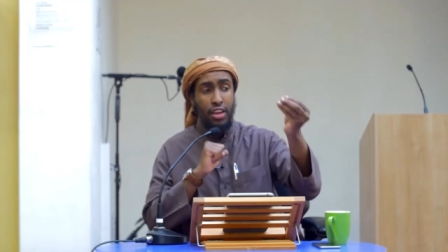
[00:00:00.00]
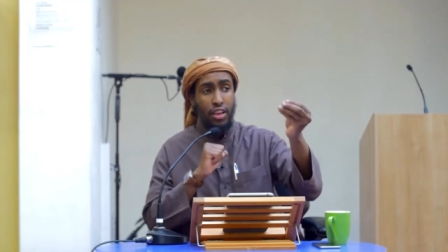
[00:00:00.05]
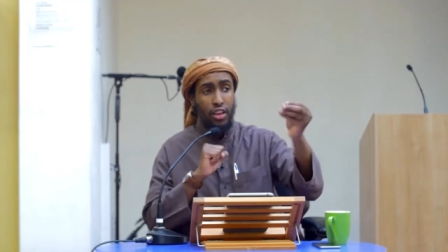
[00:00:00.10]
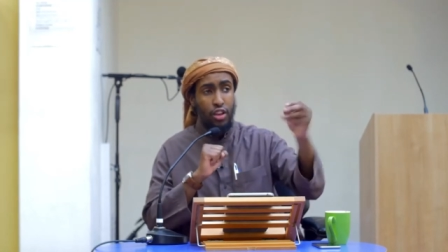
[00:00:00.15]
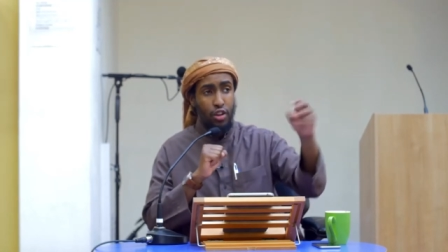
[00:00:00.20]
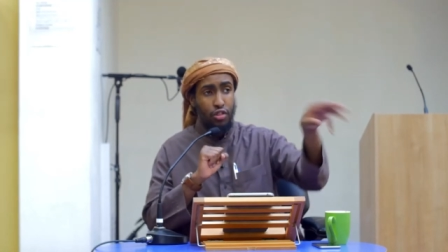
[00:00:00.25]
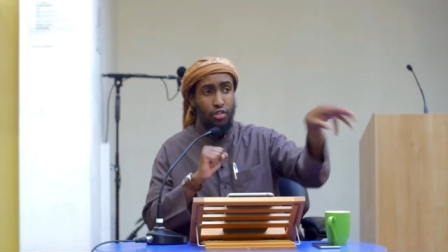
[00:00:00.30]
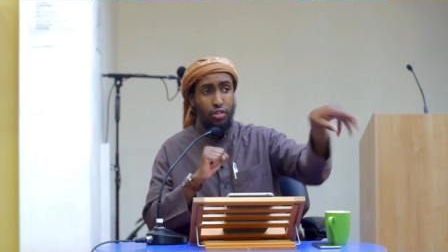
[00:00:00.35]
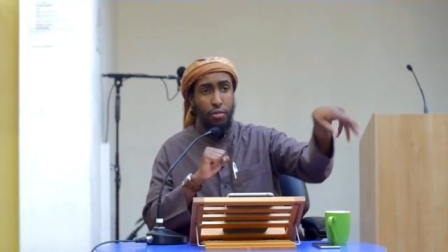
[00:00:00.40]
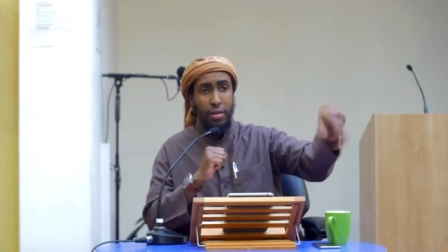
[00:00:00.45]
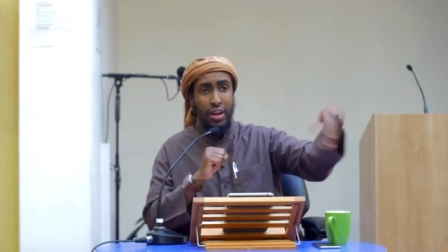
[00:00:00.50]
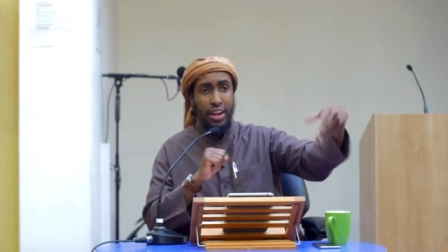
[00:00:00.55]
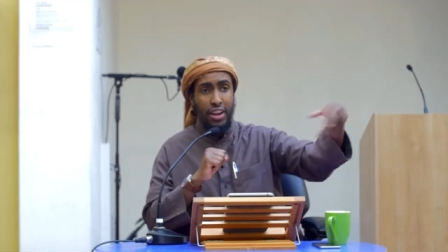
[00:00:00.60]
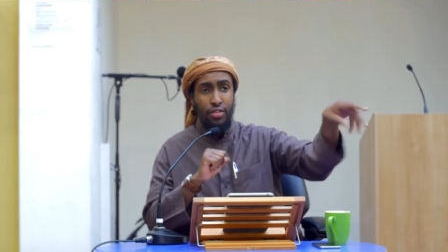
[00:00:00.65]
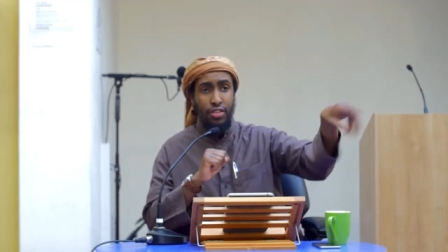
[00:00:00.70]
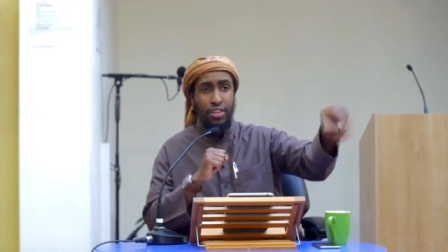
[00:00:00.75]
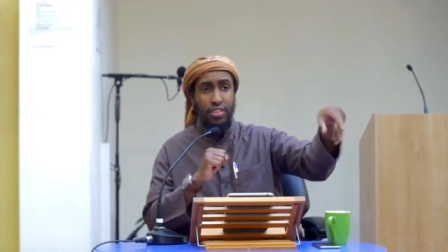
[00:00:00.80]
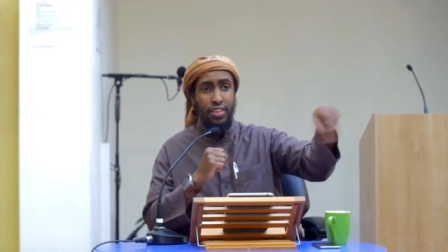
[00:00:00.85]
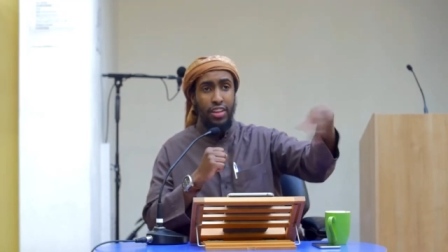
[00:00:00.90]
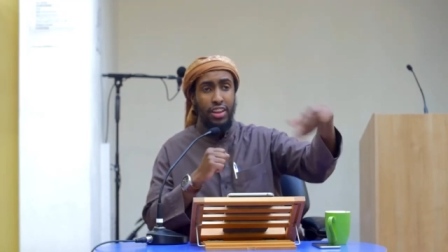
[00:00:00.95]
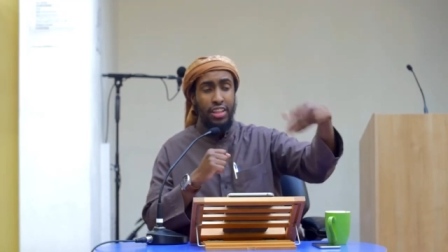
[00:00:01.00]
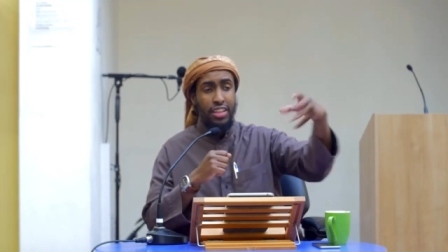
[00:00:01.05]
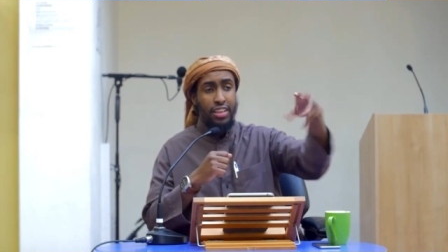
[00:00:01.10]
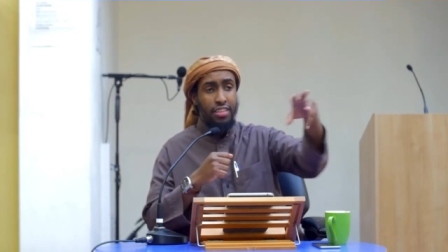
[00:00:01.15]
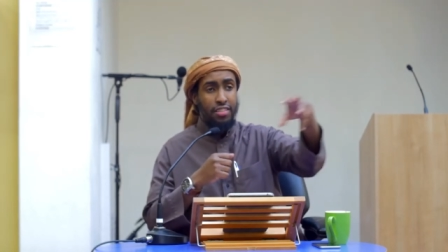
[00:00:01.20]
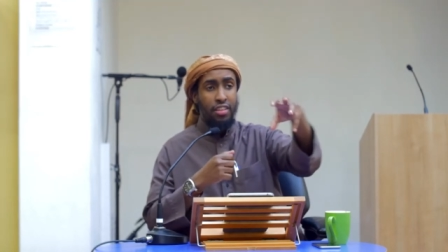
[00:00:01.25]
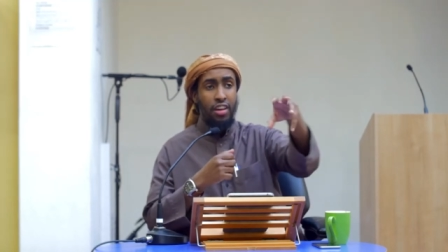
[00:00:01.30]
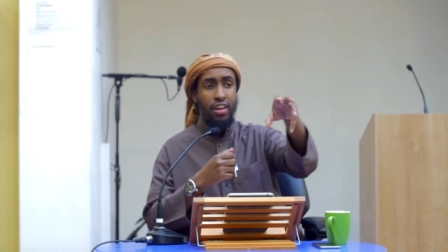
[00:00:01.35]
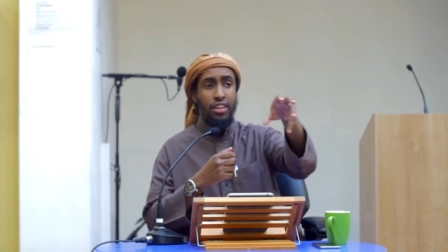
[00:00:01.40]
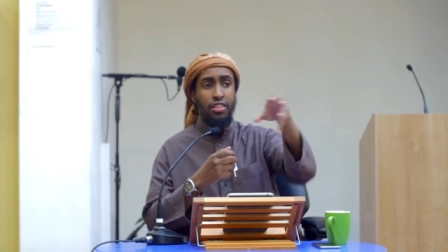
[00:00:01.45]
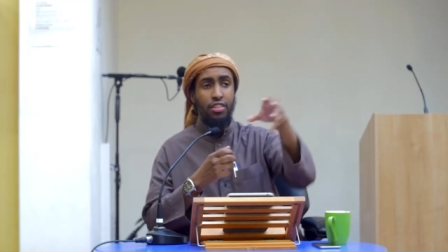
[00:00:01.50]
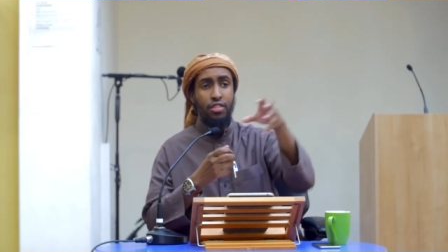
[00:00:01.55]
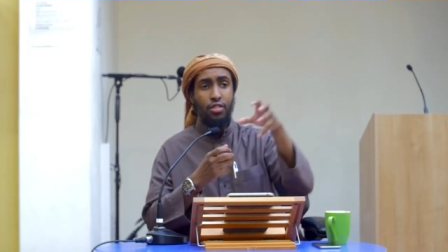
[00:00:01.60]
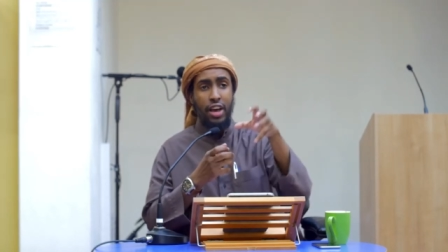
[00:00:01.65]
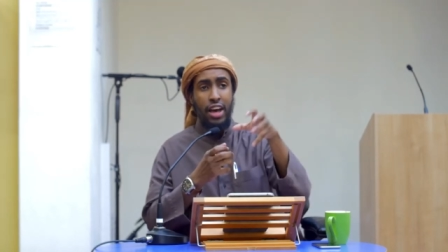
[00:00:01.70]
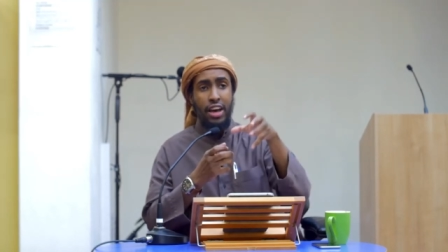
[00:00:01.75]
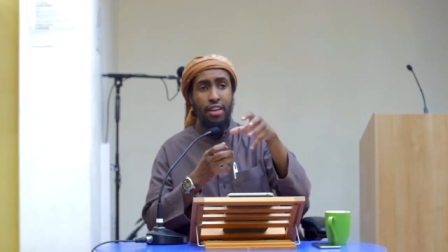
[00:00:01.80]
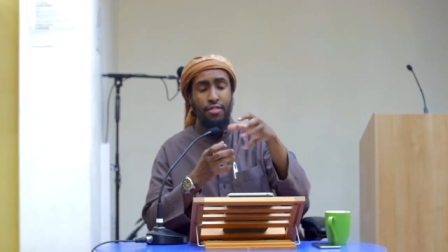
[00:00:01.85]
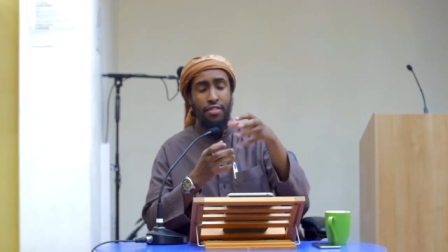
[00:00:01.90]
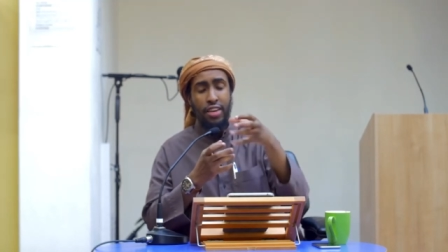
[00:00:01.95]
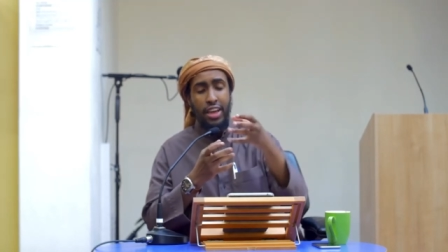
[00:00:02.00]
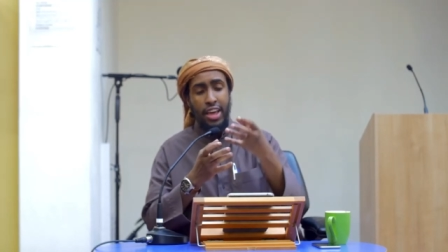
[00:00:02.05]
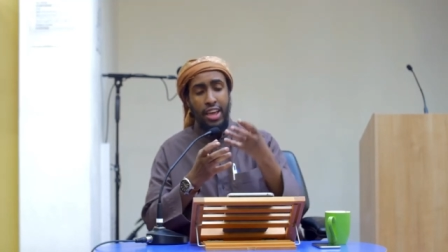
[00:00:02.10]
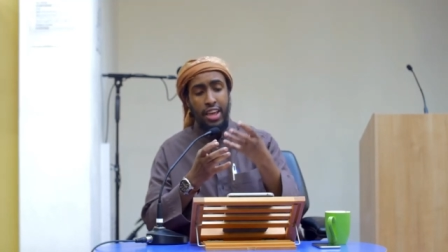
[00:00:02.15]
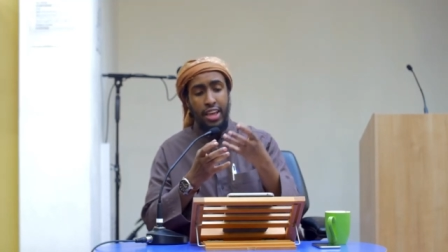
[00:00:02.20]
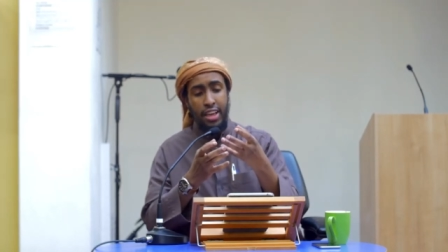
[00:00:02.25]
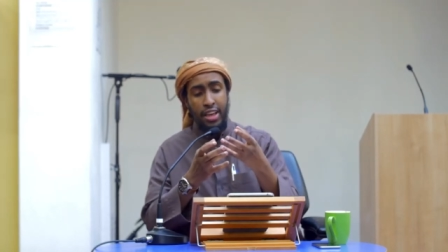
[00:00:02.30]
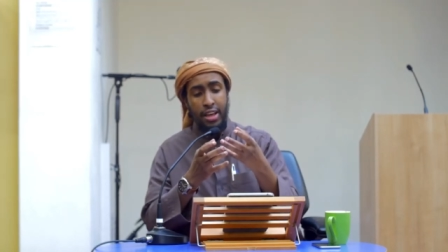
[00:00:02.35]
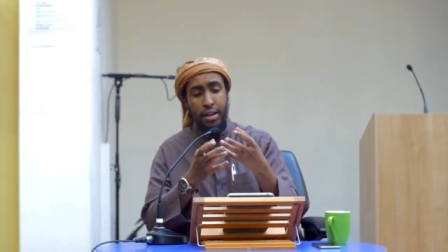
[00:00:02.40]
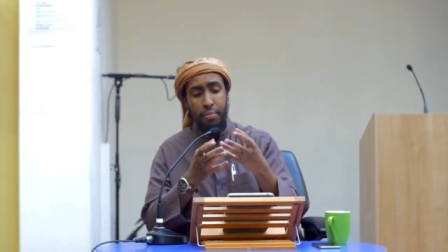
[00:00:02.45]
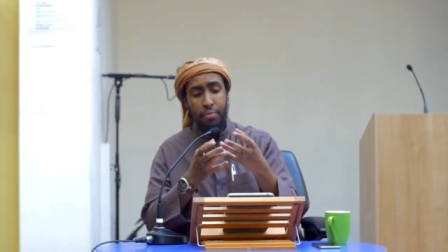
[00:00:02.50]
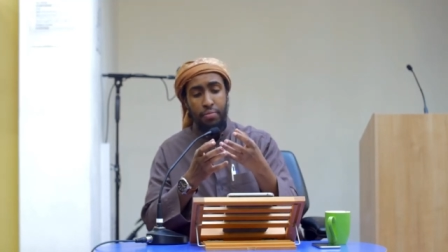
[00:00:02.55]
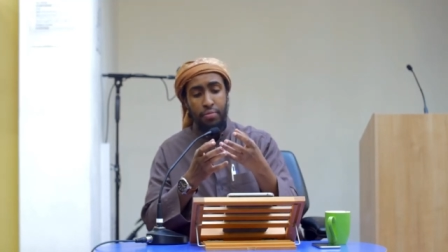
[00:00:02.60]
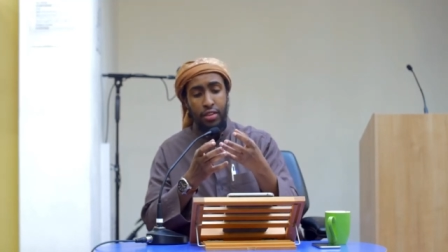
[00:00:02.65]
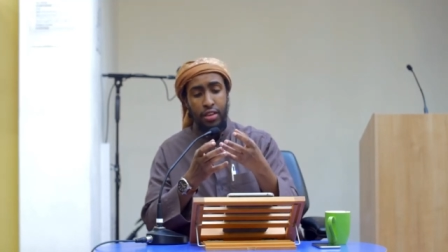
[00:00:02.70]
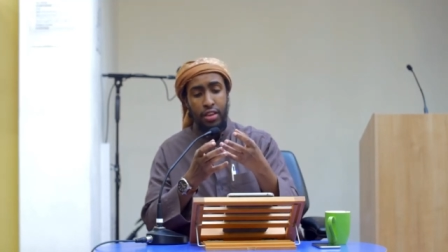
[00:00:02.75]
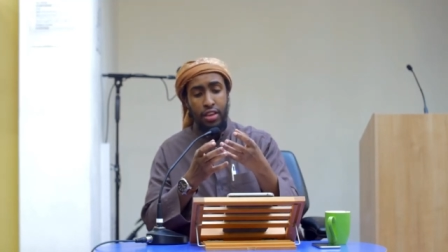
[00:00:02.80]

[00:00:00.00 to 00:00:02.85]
you know, Somalia recently, they started to have a, um,